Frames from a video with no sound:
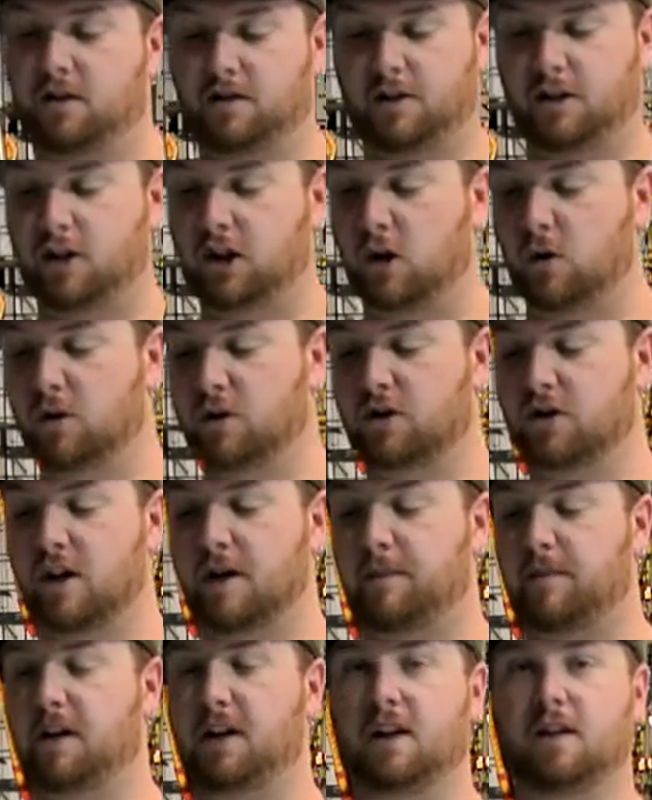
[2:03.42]
the lower
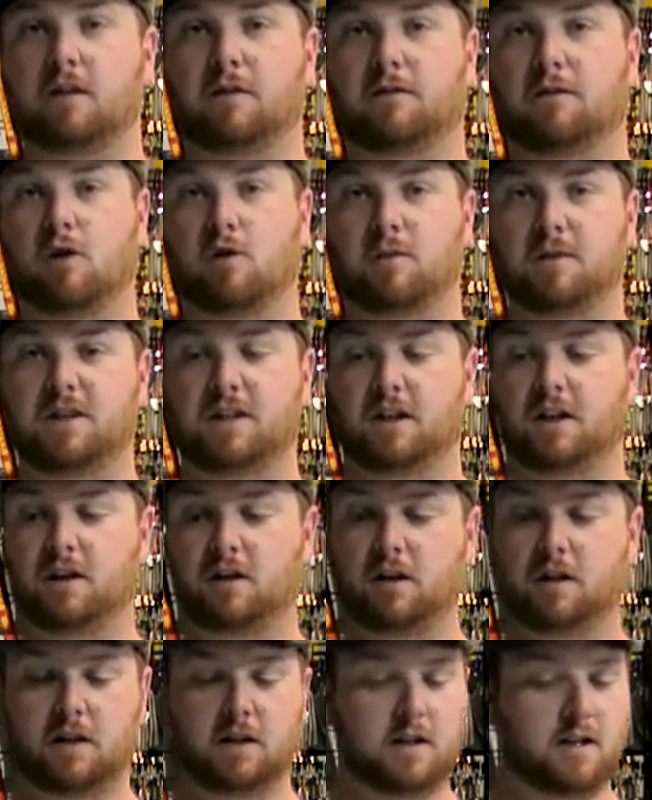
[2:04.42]
grip in the foam
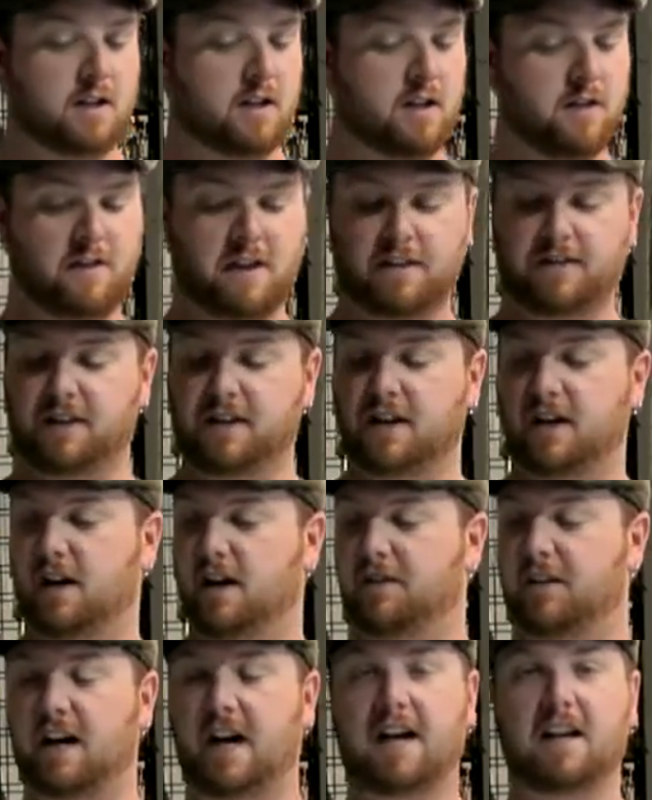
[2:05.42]
material that the
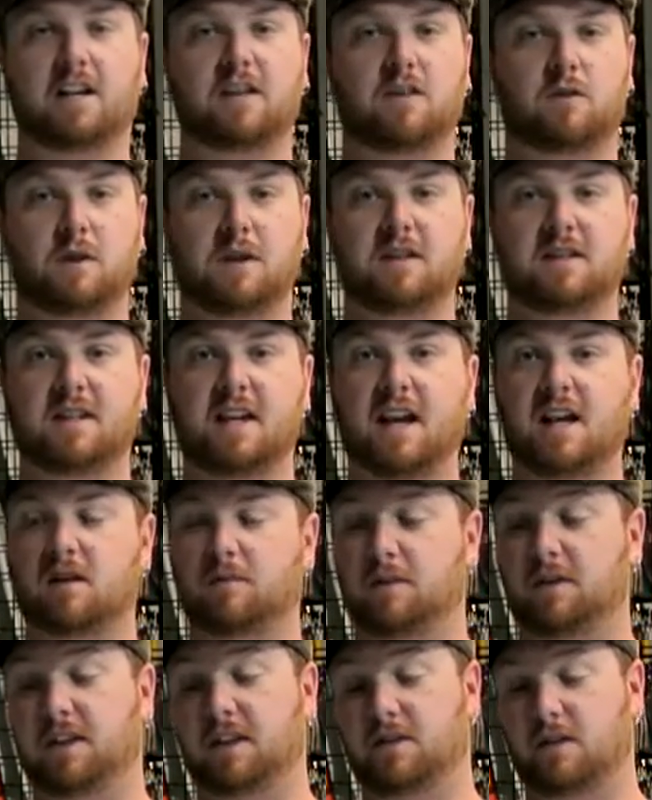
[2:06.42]
Hike 3s
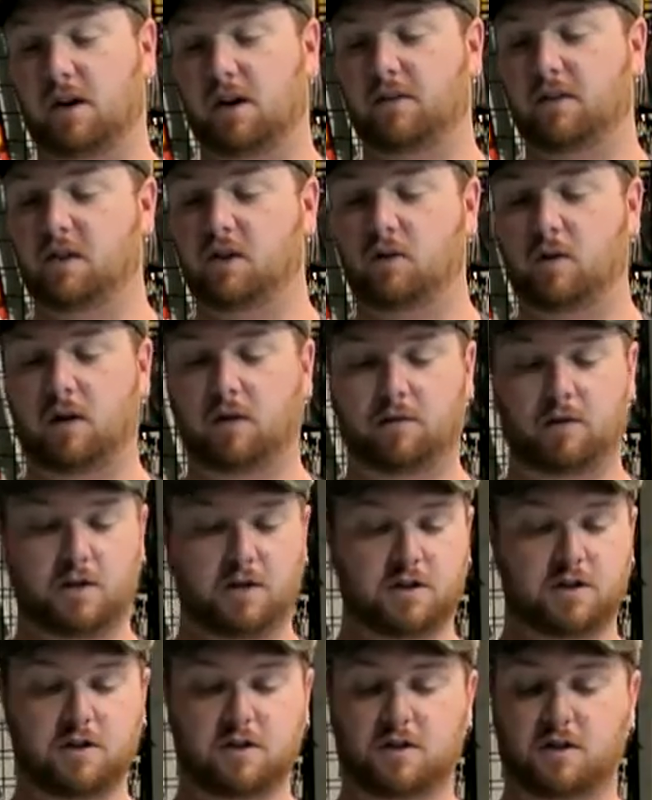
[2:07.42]
get, but these are the UL
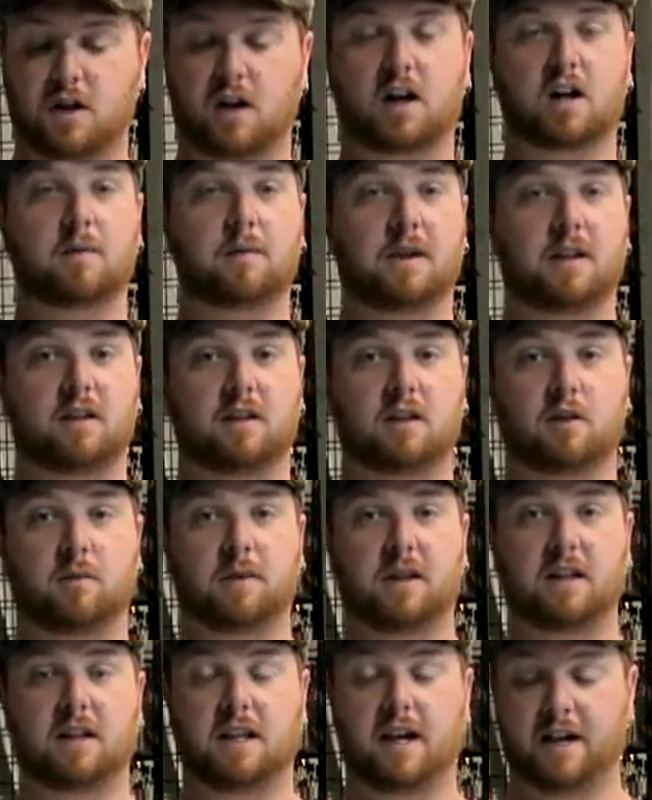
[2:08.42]
versions. They are going to be a little
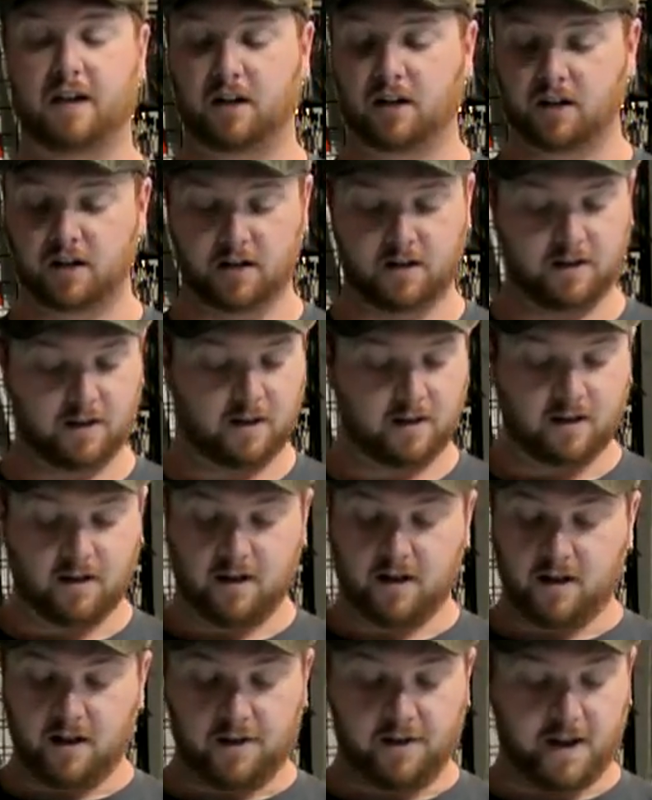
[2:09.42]
bit lighter.
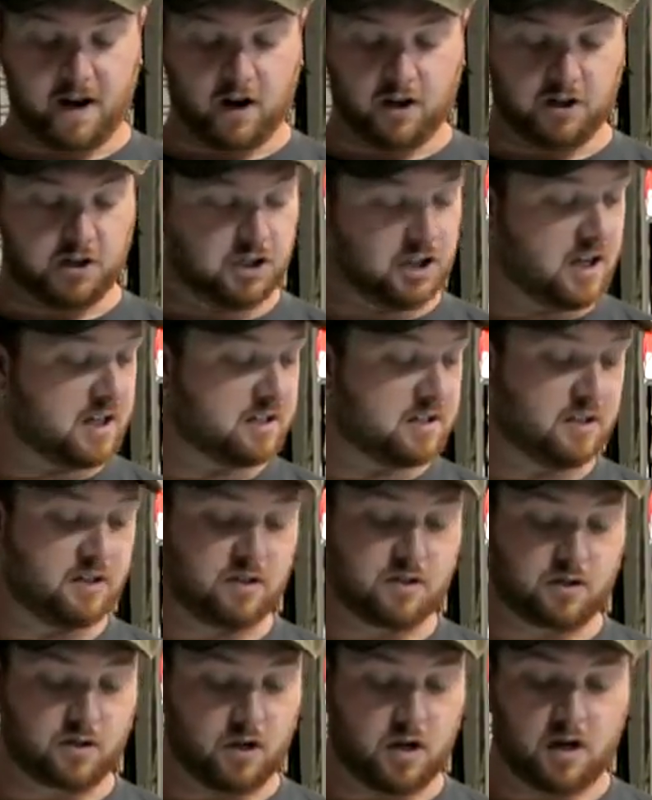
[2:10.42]
They are just as
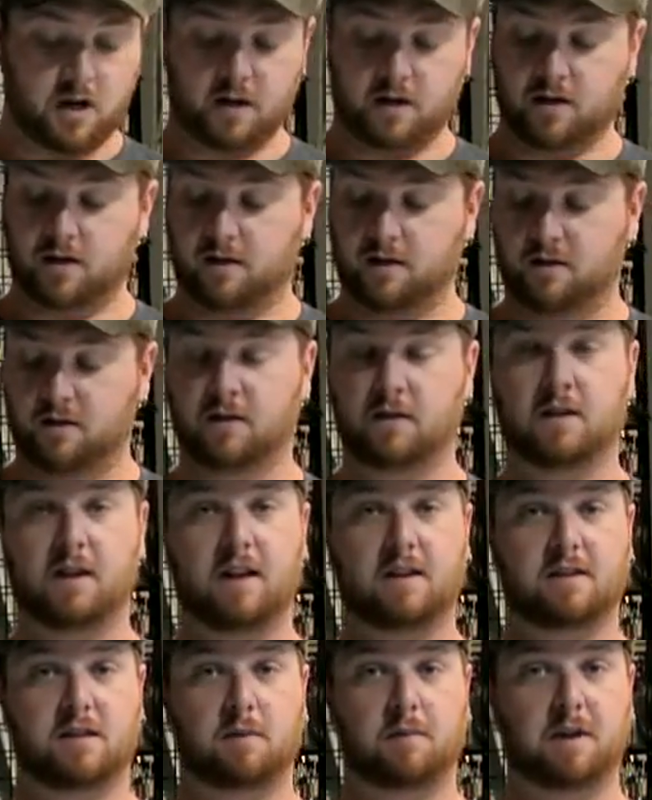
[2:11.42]
strong
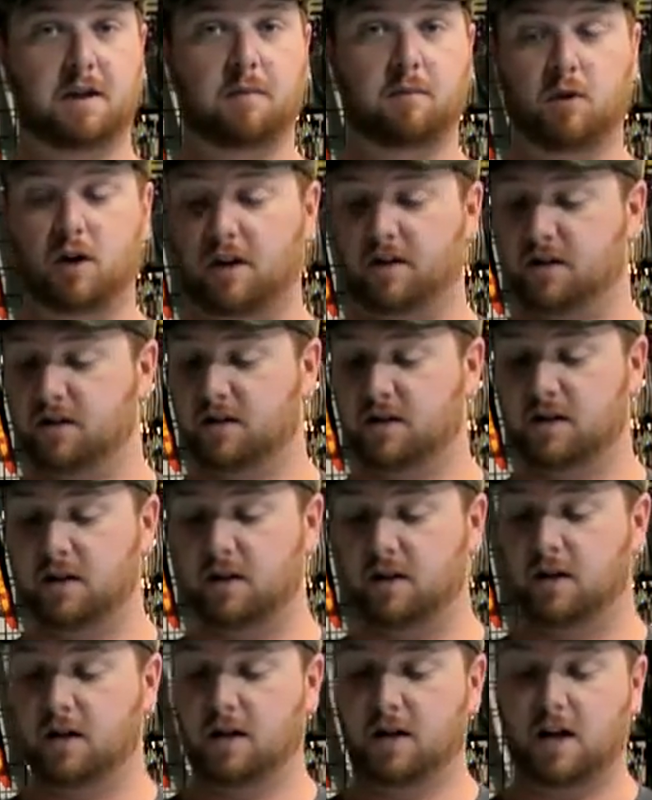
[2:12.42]
as their big brothers.
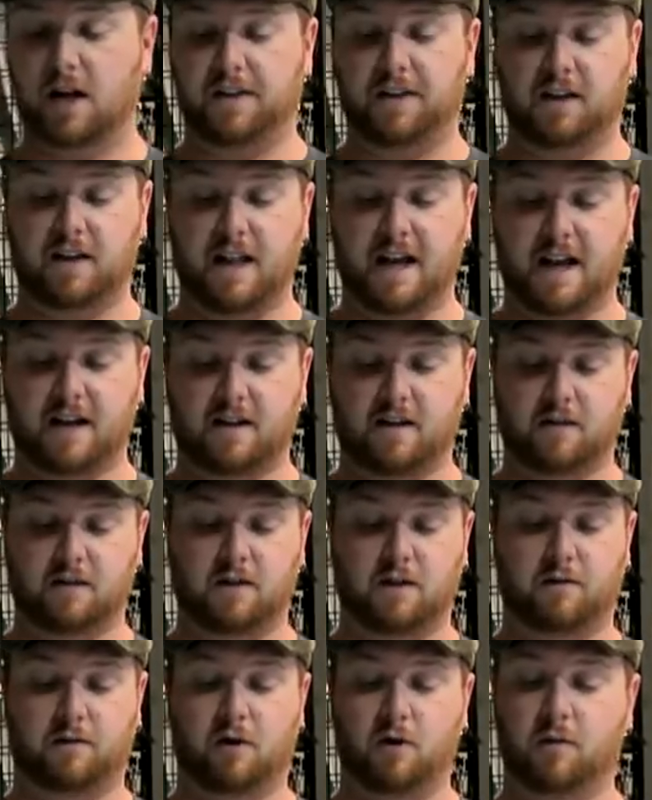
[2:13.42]
They lack
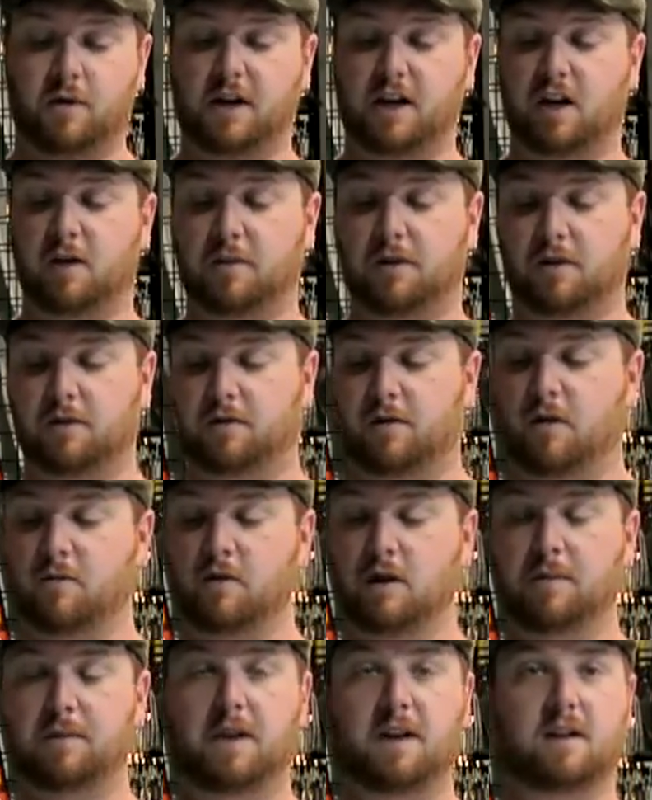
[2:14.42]
the foam right here, but the foam
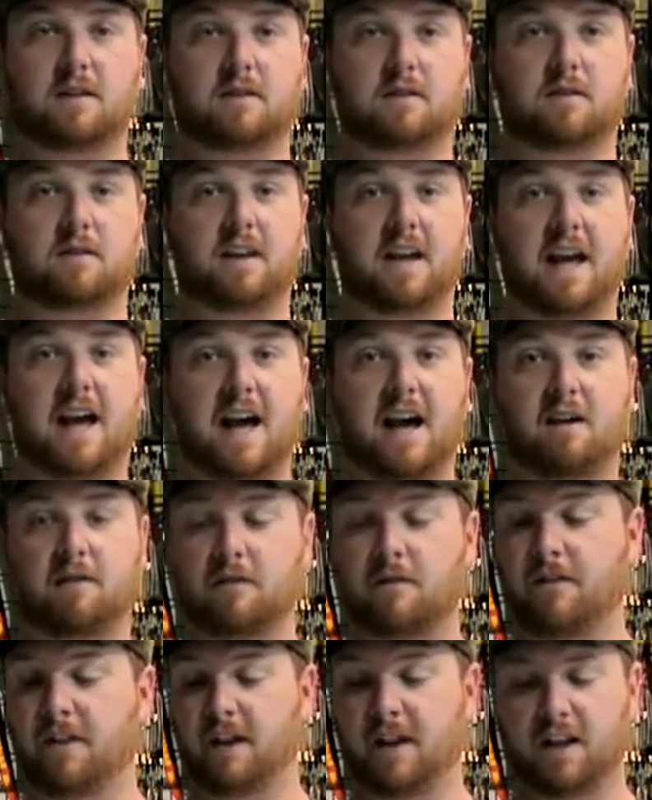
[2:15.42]
grip they have
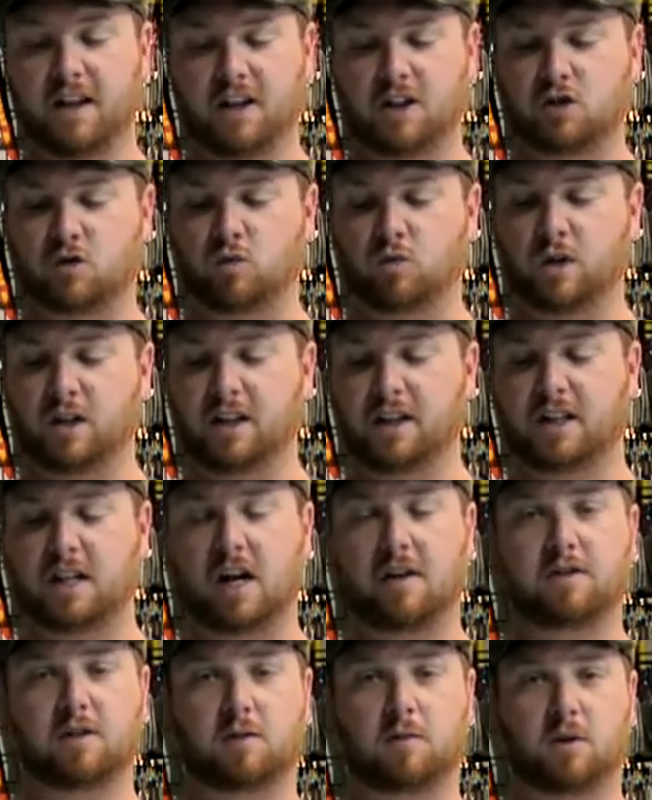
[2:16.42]
is really
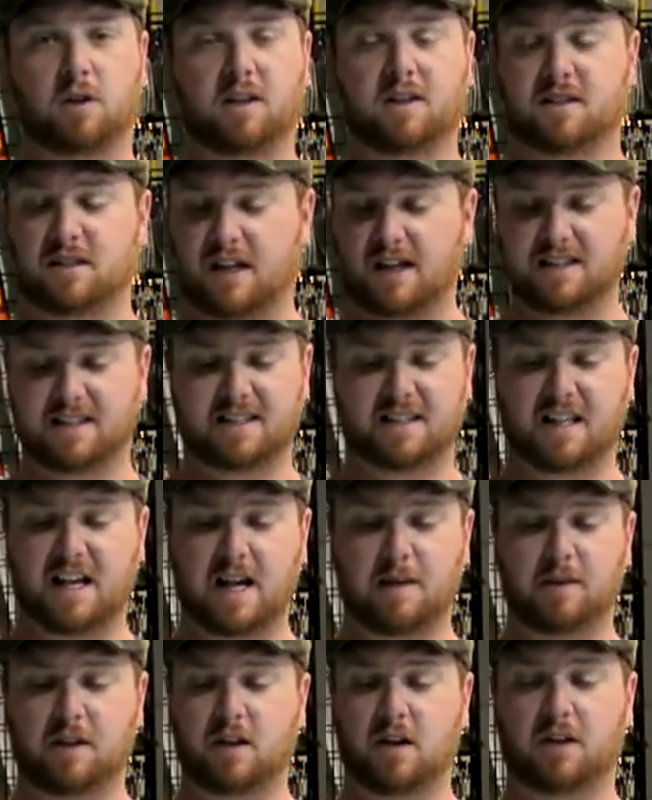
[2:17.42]
comfortable. It's not
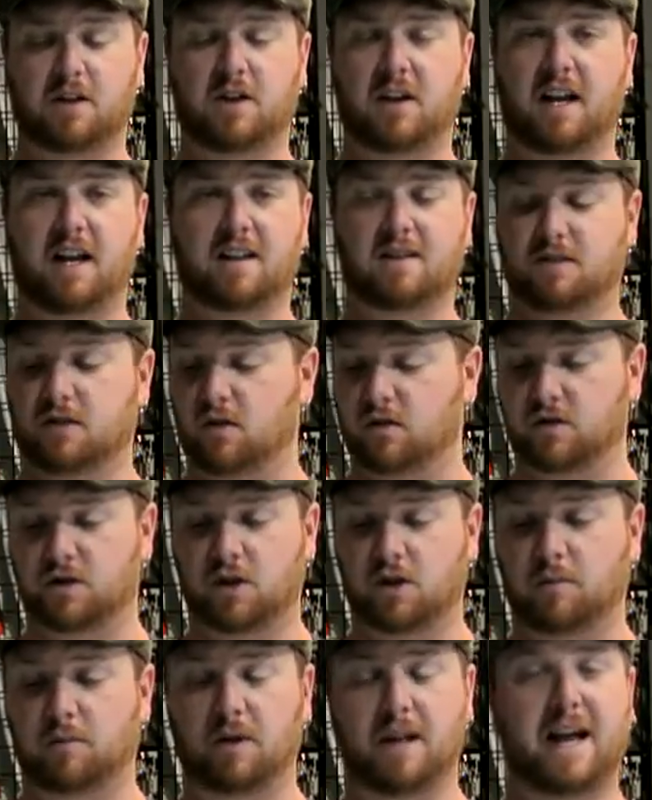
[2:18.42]
slimy at all. Your hands don't
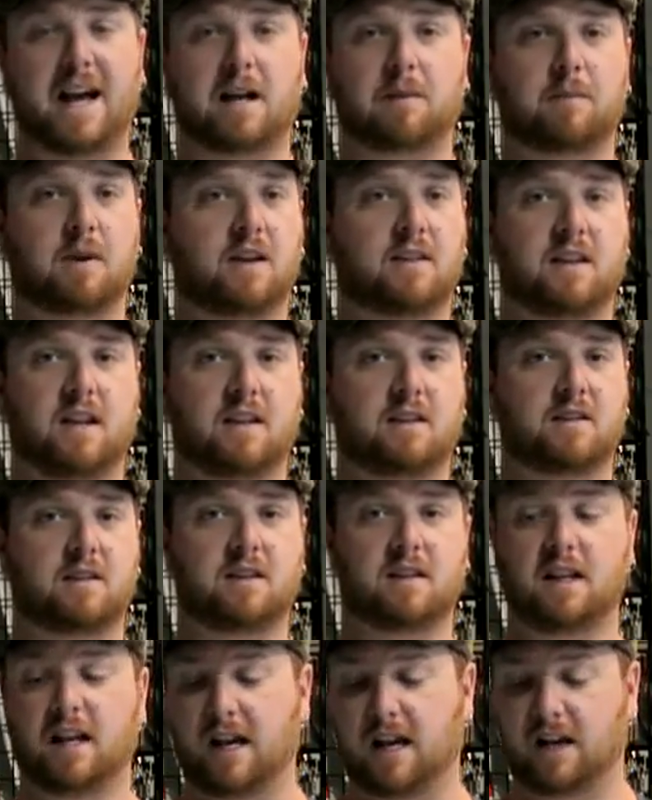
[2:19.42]
turn black by the end of the
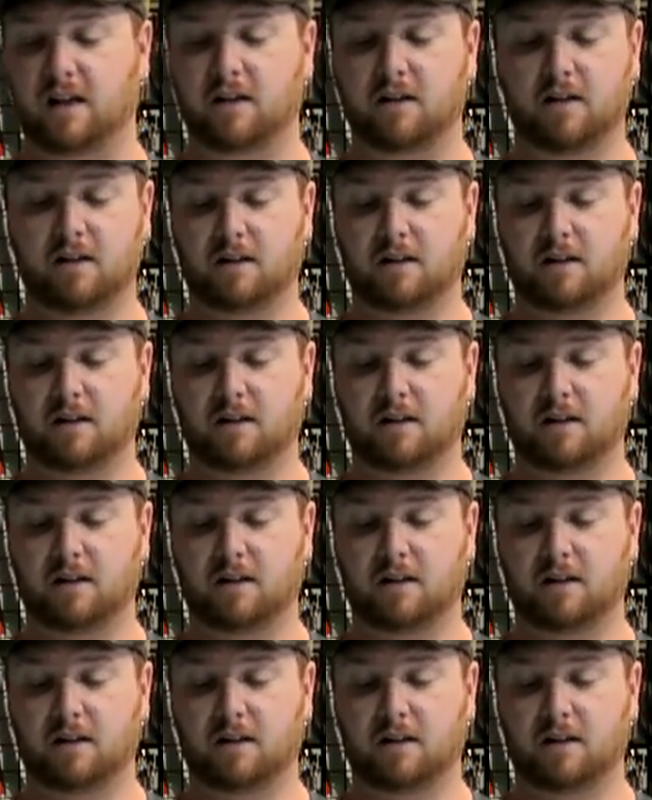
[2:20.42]
day.